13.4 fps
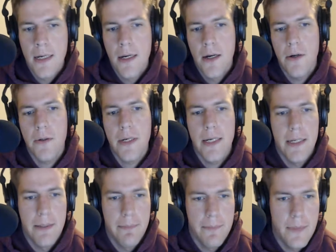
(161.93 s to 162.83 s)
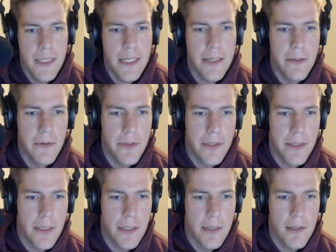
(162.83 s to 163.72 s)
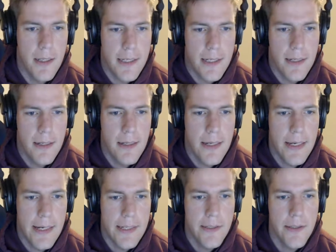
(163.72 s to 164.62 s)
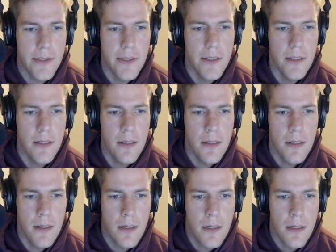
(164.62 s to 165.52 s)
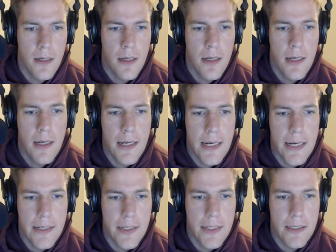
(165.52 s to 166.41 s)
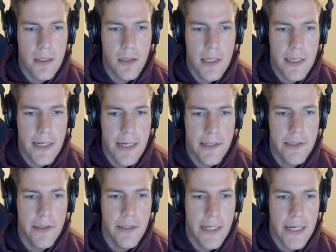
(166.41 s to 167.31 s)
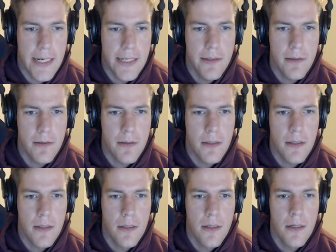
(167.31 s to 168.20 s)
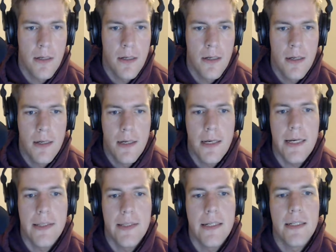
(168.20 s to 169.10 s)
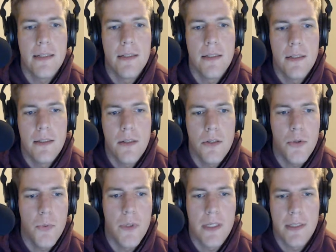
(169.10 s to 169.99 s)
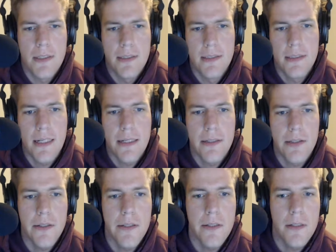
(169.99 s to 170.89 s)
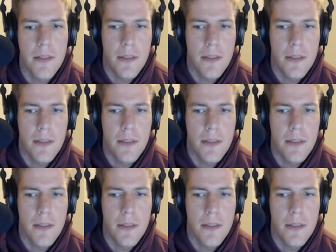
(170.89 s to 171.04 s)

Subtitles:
Okay, now you're going to click Enter, and then click Enter again, and then you want to center